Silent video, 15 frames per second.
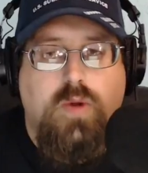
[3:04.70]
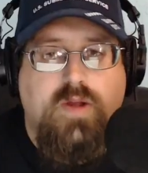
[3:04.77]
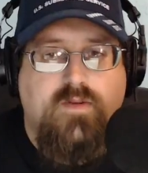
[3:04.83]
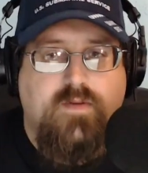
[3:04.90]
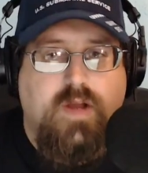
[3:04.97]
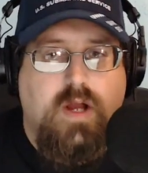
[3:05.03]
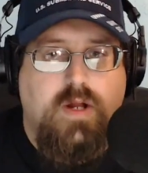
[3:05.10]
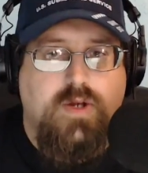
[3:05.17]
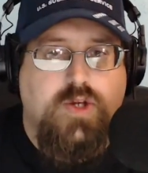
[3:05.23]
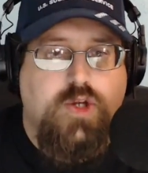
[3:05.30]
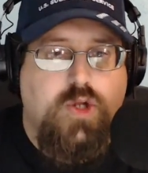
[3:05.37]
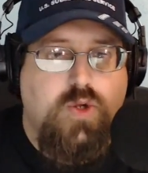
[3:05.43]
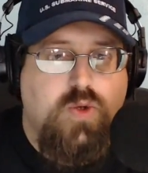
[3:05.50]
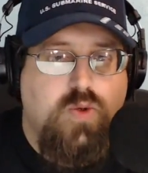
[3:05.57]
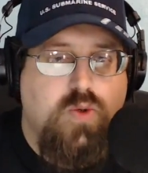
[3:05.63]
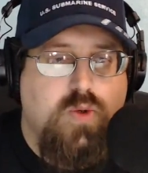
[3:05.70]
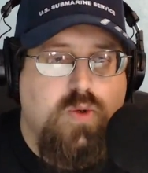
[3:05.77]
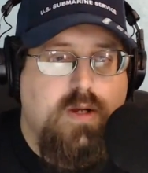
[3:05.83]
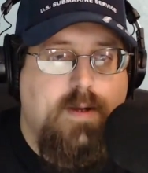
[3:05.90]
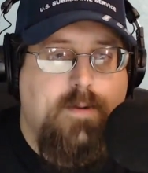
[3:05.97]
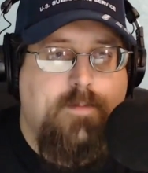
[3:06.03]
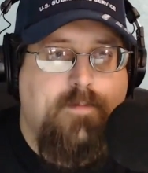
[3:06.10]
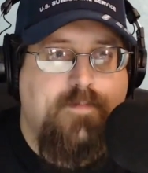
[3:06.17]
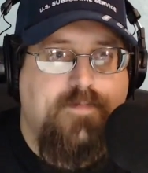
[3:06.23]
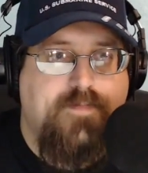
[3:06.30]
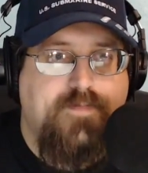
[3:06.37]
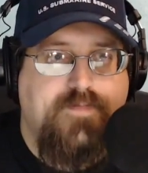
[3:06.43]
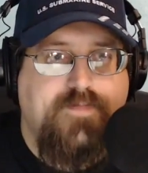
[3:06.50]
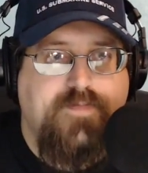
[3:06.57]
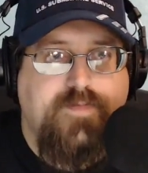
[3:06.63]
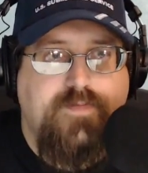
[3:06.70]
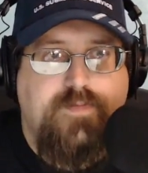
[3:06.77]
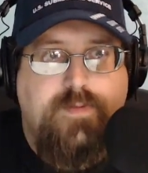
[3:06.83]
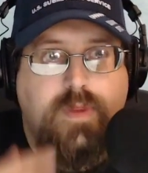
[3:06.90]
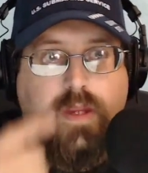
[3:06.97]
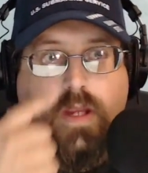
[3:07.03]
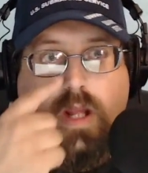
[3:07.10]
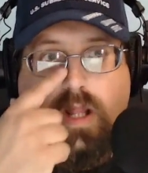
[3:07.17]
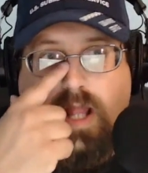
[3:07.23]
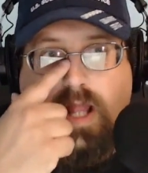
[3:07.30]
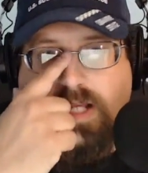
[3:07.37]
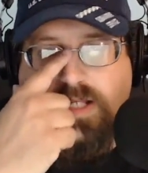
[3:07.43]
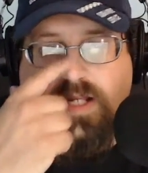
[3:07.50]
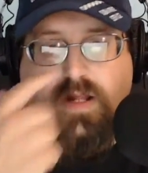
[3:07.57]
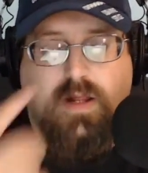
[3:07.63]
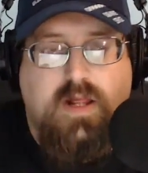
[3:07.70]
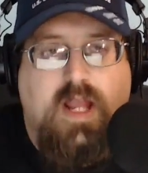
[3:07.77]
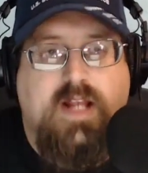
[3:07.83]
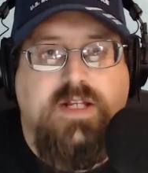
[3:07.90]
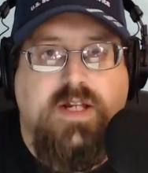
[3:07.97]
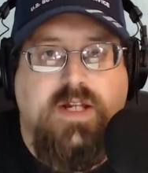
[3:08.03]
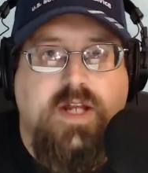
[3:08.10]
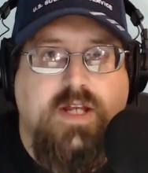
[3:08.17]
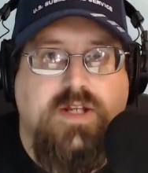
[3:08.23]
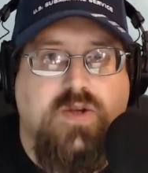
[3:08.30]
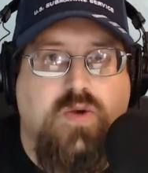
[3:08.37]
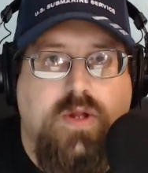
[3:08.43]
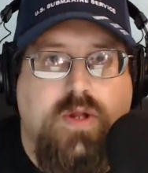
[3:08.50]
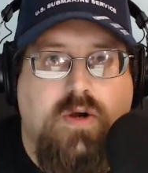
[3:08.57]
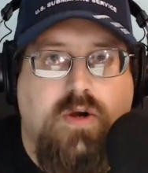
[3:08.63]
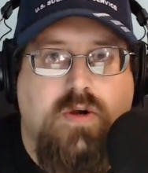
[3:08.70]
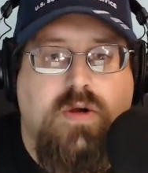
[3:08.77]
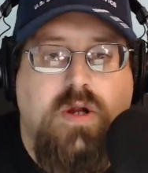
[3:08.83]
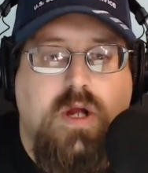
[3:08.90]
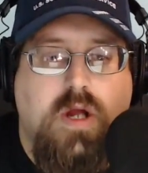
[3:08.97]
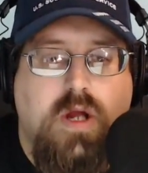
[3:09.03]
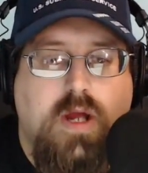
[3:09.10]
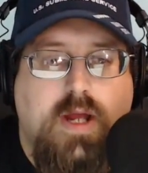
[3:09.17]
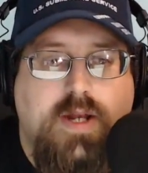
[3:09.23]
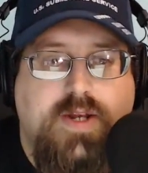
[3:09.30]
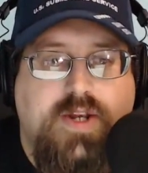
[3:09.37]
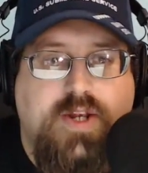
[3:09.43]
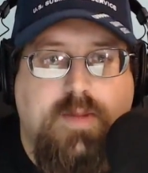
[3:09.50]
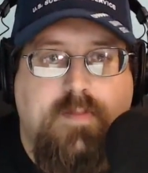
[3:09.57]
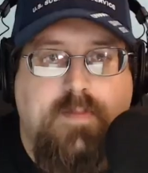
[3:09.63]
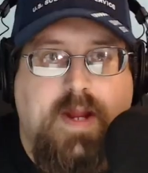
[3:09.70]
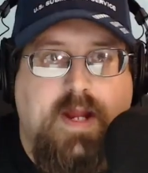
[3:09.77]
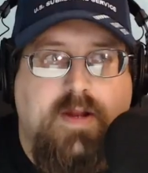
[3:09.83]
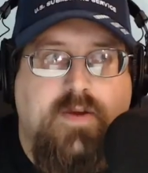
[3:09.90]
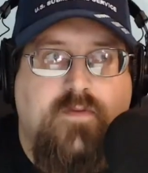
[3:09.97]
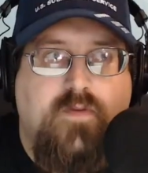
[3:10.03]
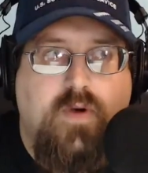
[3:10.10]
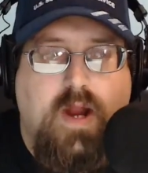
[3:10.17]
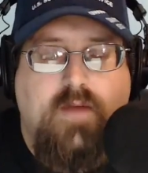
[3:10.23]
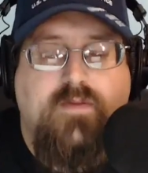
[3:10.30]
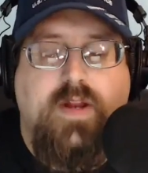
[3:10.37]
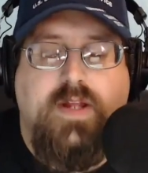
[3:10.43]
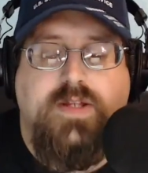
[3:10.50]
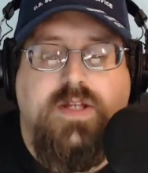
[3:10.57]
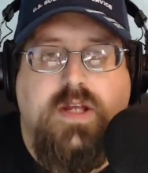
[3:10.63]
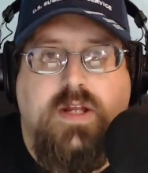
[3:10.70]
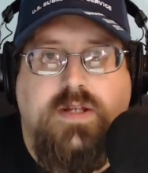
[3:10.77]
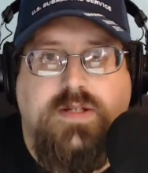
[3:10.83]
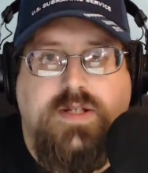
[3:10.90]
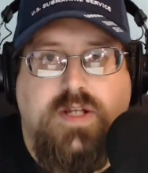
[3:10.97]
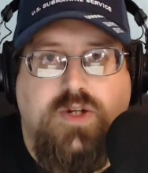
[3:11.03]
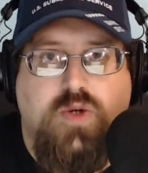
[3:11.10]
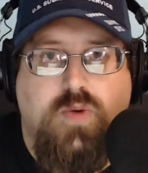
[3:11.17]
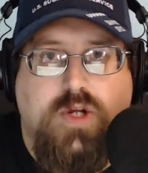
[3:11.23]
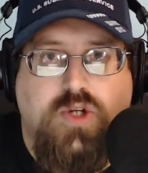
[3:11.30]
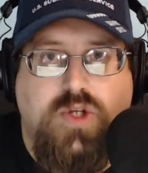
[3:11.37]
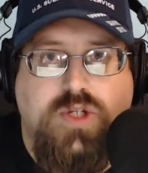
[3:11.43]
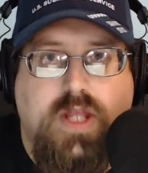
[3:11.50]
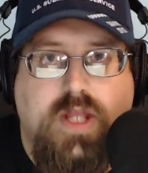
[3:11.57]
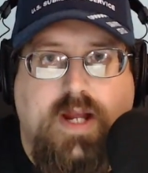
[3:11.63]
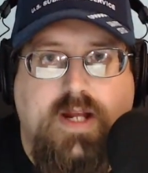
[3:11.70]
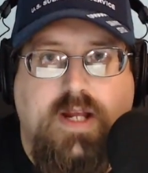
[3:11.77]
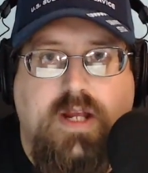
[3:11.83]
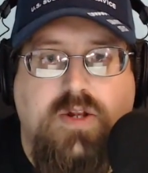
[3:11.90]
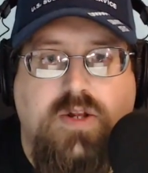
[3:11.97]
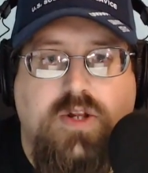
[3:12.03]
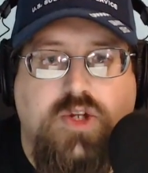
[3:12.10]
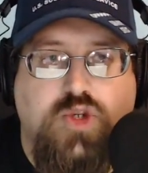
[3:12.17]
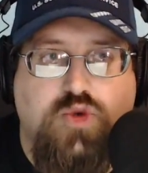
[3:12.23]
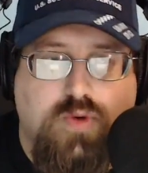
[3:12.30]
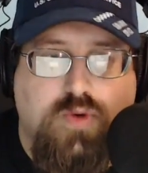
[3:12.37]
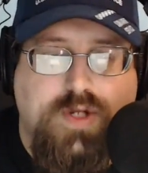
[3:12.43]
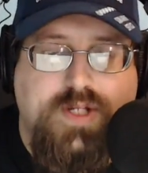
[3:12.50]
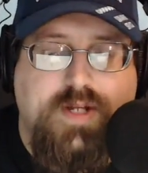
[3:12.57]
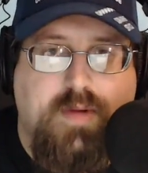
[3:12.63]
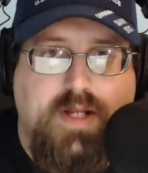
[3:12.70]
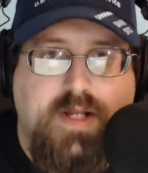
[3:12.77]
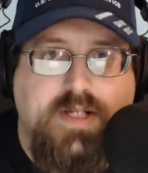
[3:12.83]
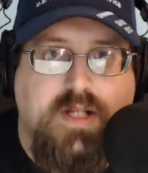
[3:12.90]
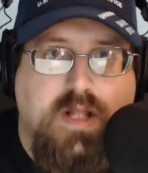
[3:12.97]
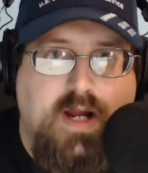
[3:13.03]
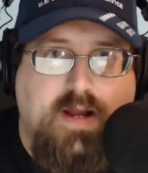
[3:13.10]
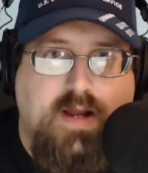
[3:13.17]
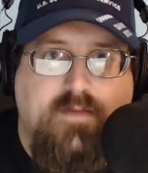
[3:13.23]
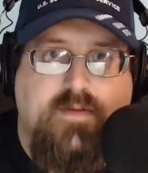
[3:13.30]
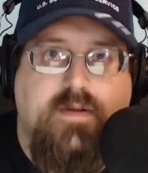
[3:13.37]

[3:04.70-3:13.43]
have gotten too lackadaisical in our demand for evidence in situations that can destroy somebody's life.